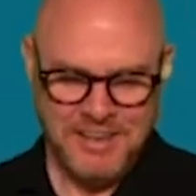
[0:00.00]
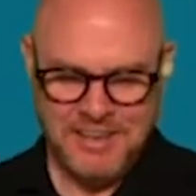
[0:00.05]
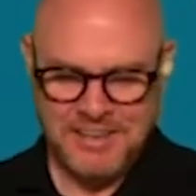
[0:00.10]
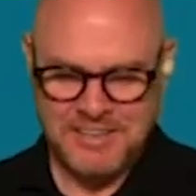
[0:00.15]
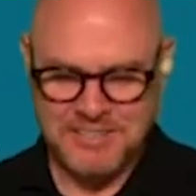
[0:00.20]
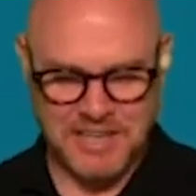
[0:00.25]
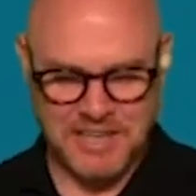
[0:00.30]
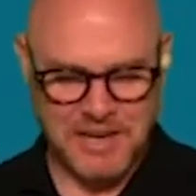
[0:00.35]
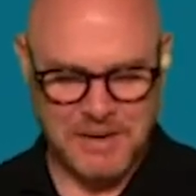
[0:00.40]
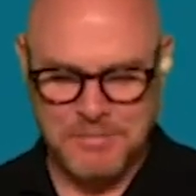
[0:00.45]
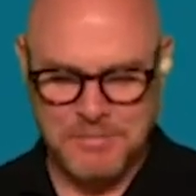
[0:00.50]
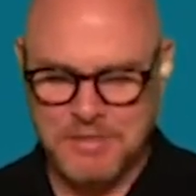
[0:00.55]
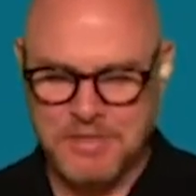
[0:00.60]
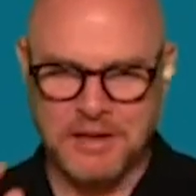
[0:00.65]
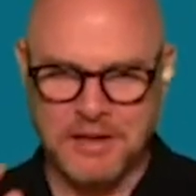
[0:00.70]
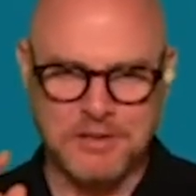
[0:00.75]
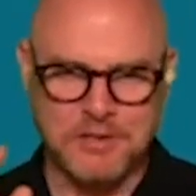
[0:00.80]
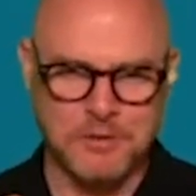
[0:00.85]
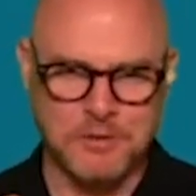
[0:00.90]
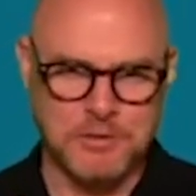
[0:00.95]
Sam,
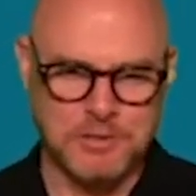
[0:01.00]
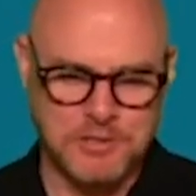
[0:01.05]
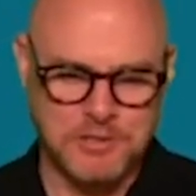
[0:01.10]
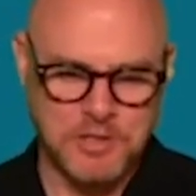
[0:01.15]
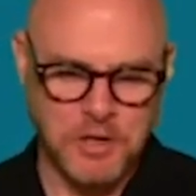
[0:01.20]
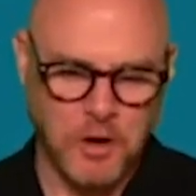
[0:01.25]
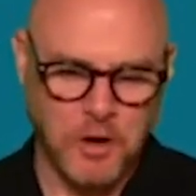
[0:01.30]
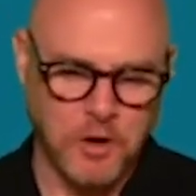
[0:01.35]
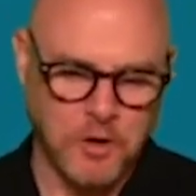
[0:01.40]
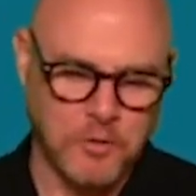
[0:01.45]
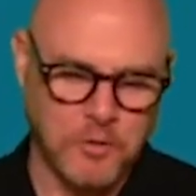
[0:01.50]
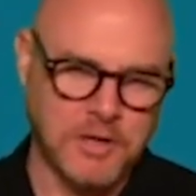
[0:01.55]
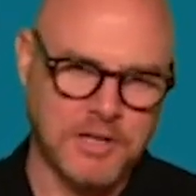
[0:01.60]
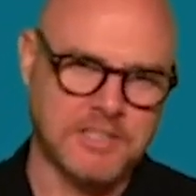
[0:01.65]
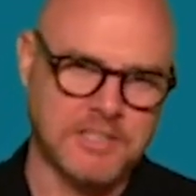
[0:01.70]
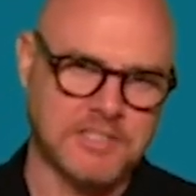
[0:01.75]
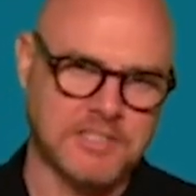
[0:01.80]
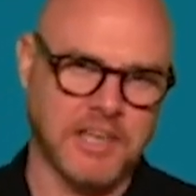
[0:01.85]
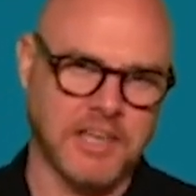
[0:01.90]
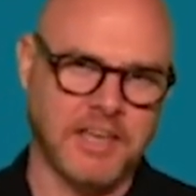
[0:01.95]
thank you as
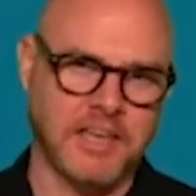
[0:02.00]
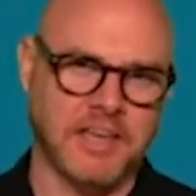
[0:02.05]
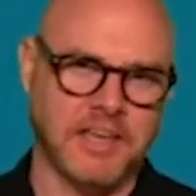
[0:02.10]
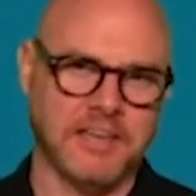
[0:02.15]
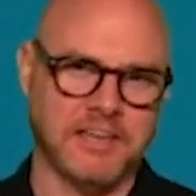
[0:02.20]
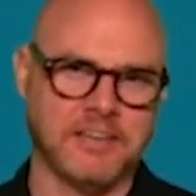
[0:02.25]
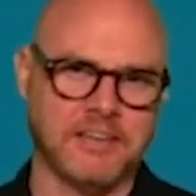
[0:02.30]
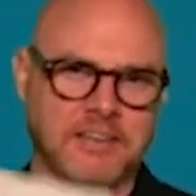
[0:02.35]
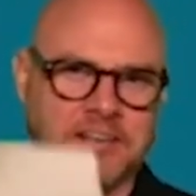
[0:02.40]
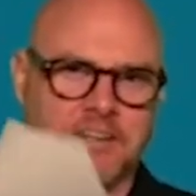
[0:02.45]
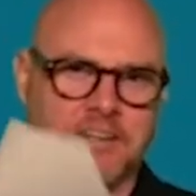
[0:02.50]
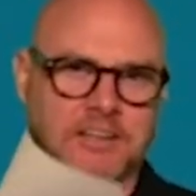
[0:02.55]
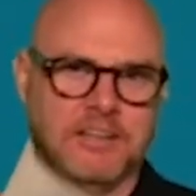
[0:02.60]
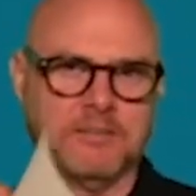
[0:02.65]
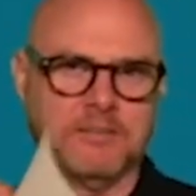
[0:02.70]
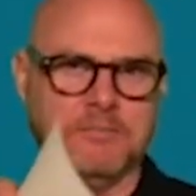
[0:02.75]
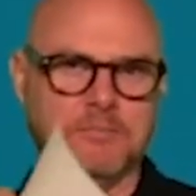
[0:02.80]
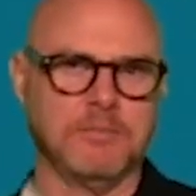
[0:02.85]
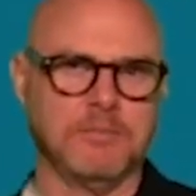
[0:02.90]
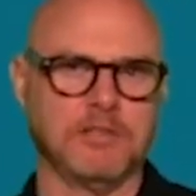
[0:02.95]
always. And
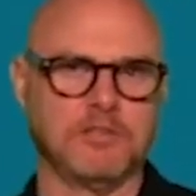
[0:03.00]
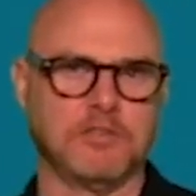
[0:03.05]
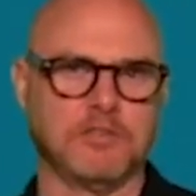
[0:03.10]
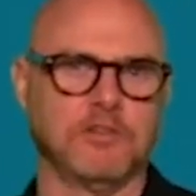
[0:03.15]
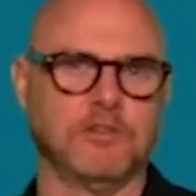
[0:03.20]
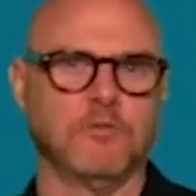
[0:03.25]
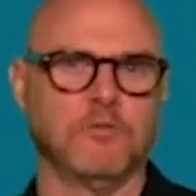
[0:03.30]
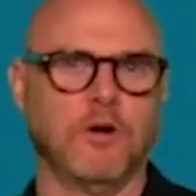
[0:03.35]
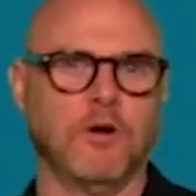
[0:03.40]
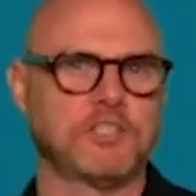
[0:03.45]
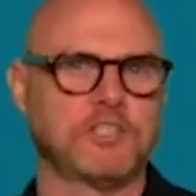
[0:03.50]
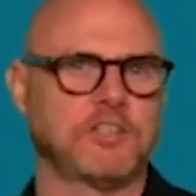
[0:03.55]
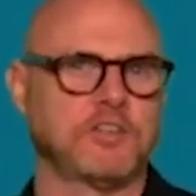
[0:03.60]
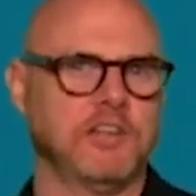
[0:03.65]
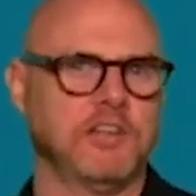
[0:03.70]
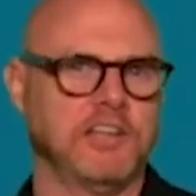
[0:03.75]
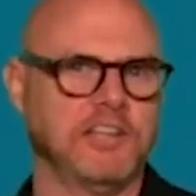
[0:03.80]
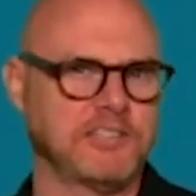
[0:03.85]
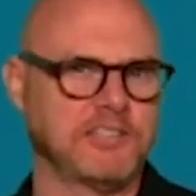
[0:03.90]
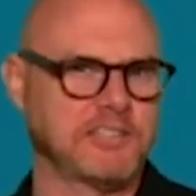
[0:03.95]
make sure you wash
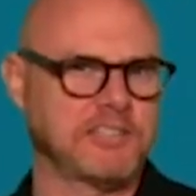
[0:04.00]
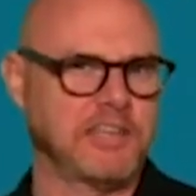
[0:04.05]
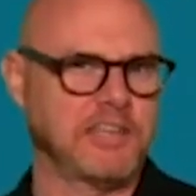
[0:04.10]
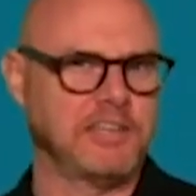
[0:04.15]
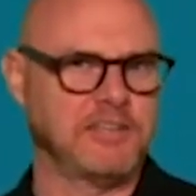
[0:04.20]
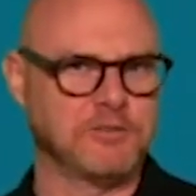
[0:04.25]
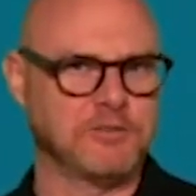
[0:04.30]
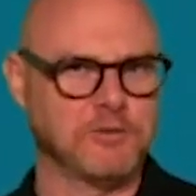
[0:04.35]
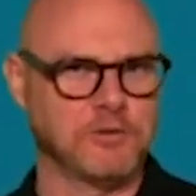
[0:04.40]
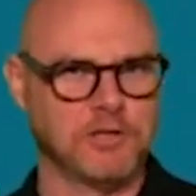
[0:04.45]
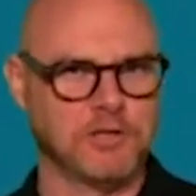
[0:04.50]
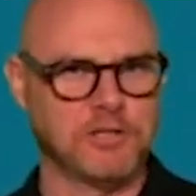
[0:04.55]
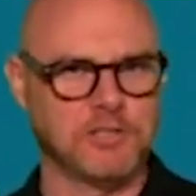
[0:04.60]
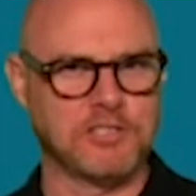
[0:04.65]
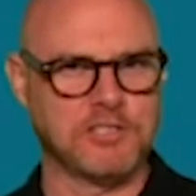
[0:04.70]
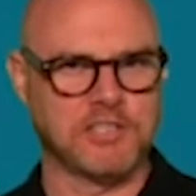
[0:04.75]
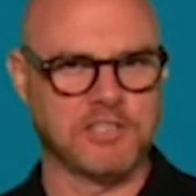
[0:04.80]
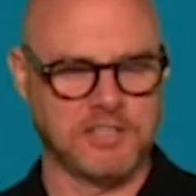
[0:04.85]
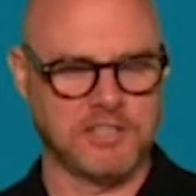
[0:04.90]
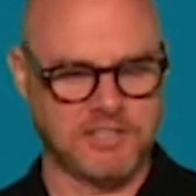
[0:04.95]
your hands, stay
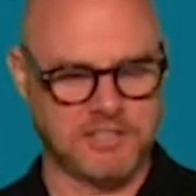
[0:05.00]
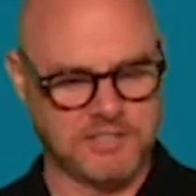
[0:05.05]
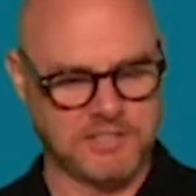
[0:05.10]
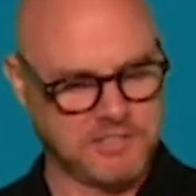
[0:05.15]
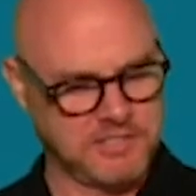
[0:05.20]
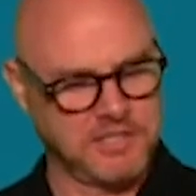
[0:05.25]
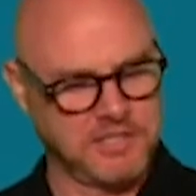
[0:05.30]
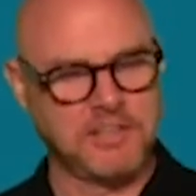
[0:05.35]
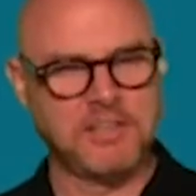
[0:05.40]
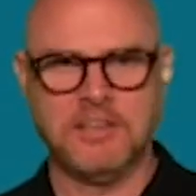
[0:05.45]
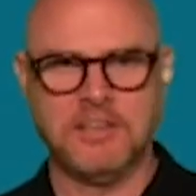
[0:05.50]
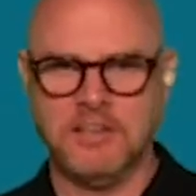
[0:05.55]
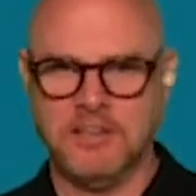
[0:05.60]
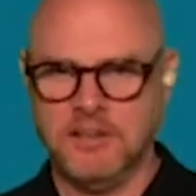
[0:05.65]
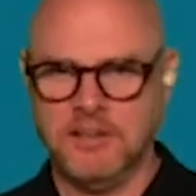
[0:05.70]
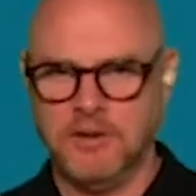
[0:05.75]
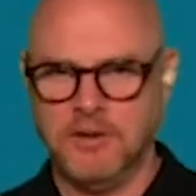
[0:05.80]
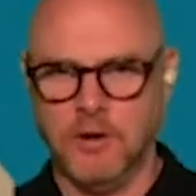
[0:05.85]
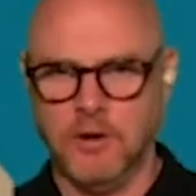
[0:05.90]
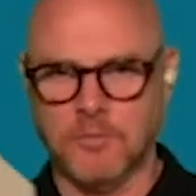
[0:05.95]
indoors, and
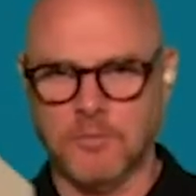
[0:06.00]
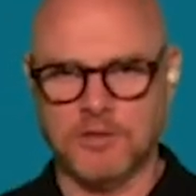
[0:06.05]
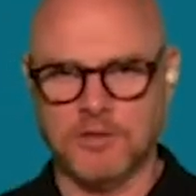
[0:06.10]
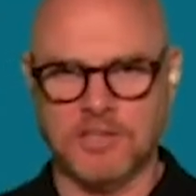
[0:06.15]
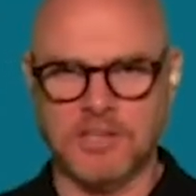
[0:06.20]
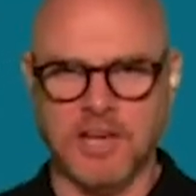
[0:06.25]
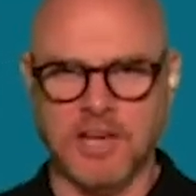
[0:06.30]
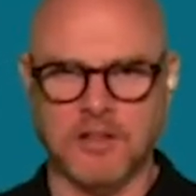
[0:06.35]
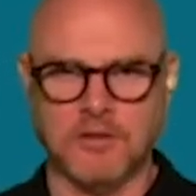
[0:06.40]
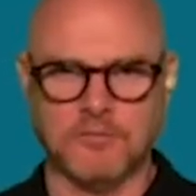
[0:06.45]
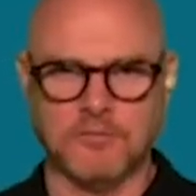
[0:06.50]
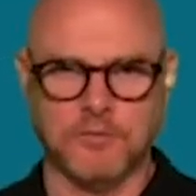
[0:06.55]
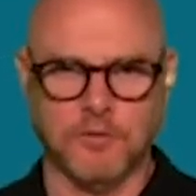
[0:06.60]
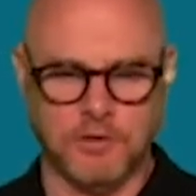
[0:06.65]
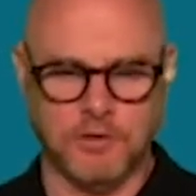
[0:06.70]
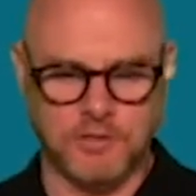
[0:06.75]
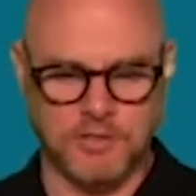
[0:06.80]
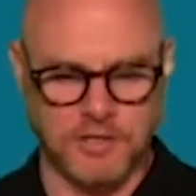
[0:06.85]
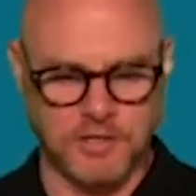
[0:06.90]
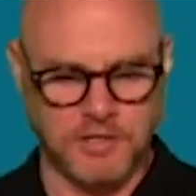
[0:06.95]
hopefully
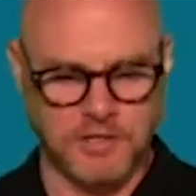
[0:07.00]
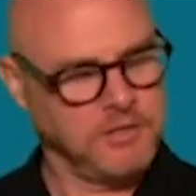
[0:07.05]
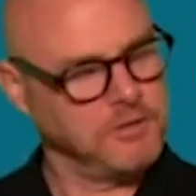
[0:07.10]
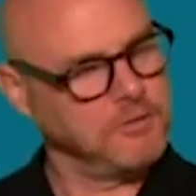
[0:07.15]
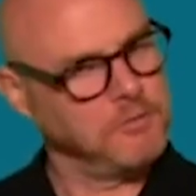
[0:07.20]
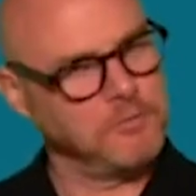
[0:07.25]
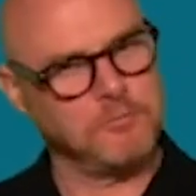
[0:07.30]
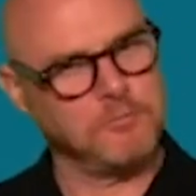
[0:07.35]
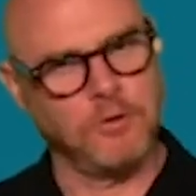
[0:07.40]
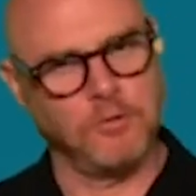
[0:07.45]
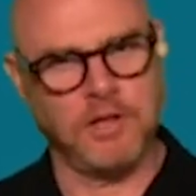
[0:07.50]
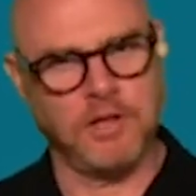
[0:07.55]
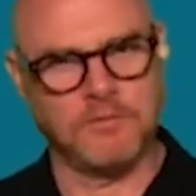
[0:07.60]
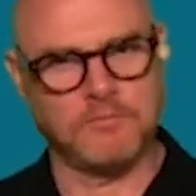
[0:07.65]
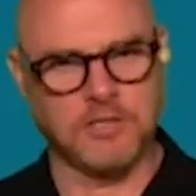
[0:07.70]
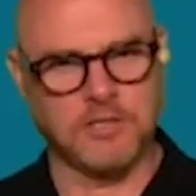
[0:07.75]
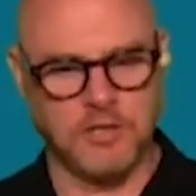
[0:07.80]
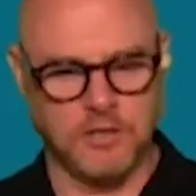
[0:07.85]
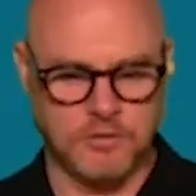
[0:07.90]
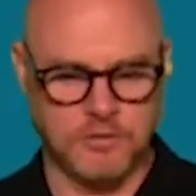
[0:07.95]
California won't
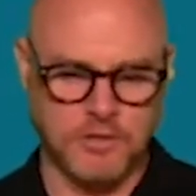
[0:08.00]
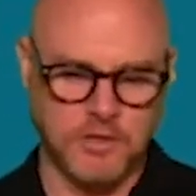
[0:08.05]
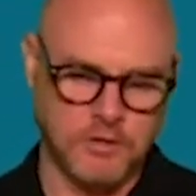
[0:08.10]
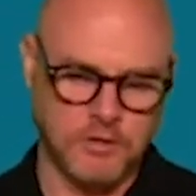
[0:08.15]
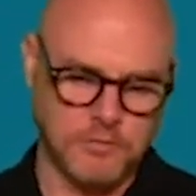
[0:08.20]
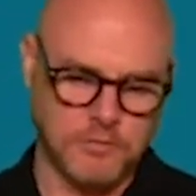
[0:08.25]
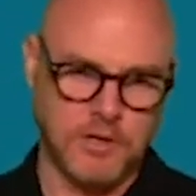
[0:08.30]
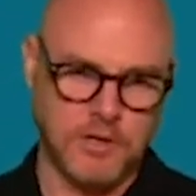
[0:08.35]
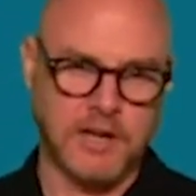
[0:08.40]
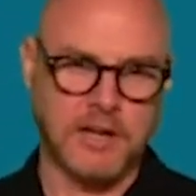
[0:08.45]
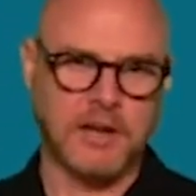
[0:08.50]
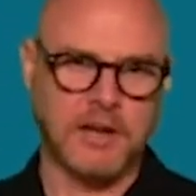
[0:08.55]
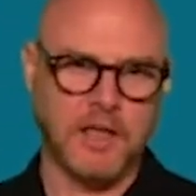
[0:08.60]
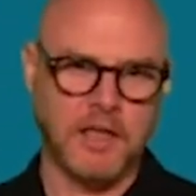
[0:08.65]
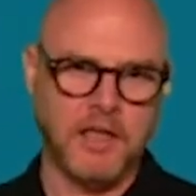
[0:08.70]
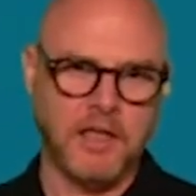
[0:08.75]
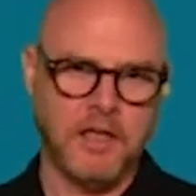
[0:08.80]
have to go code red.